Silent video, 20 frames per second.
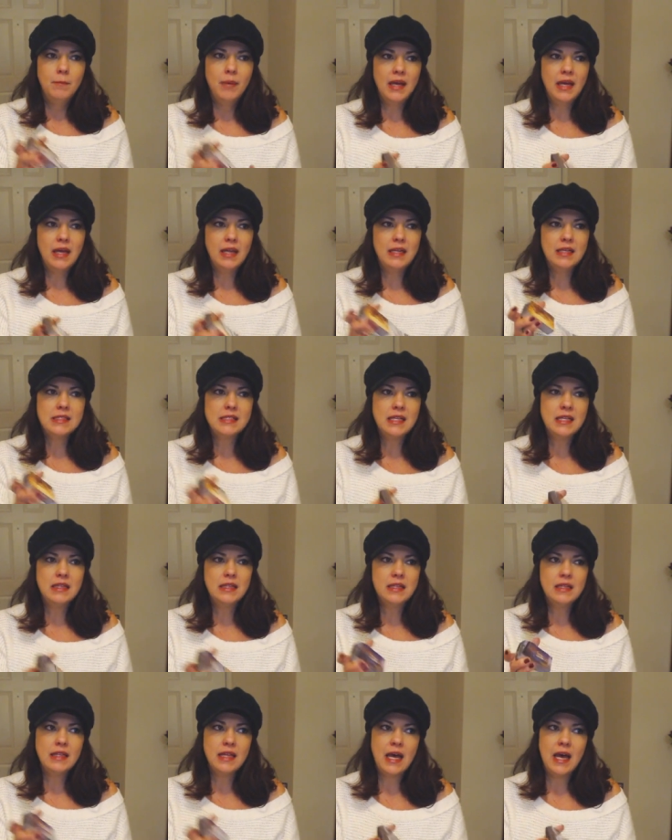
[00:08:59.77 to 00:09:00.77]
but
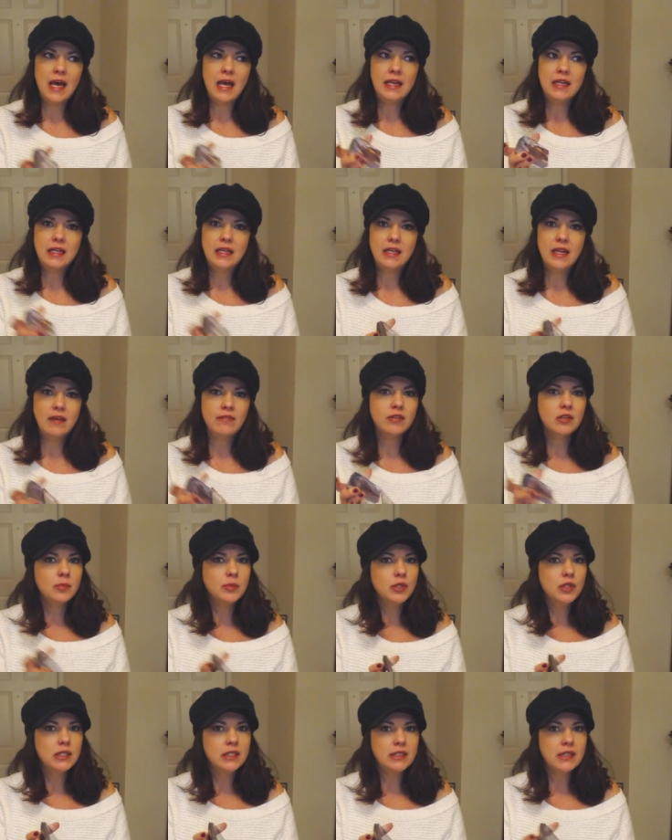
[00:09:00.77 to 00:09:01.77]
isn't that
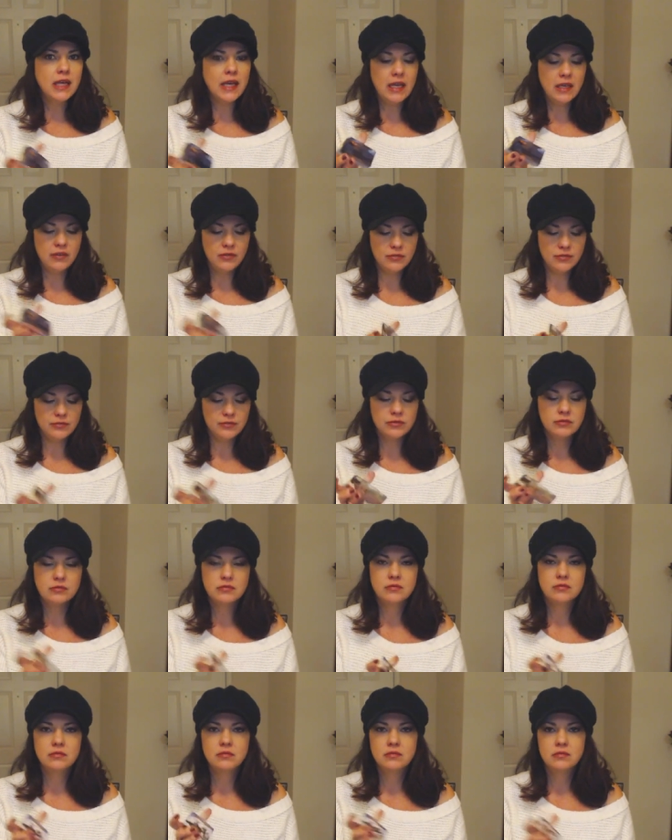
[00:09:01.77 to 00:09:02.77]
inevitable in life?
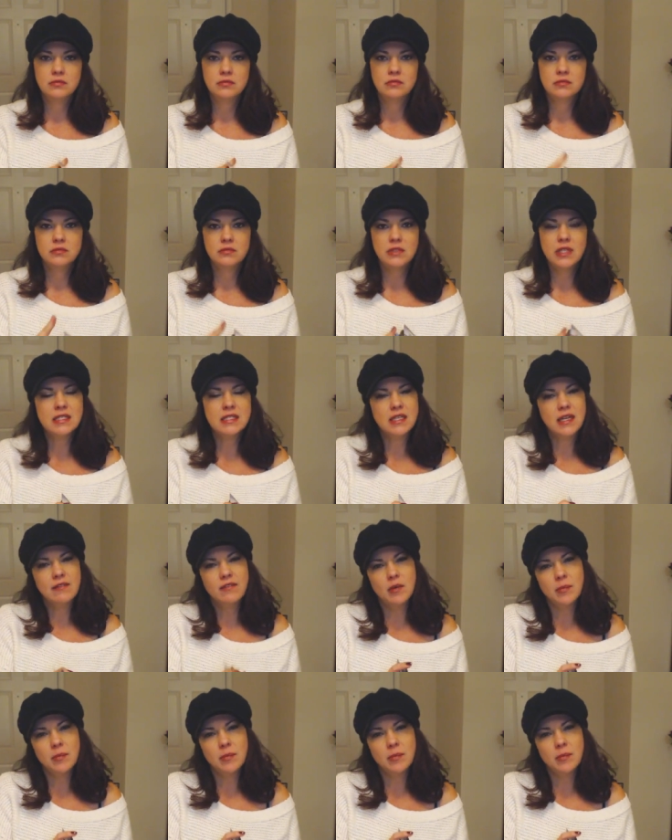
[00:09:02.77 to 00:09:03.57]
Doesn't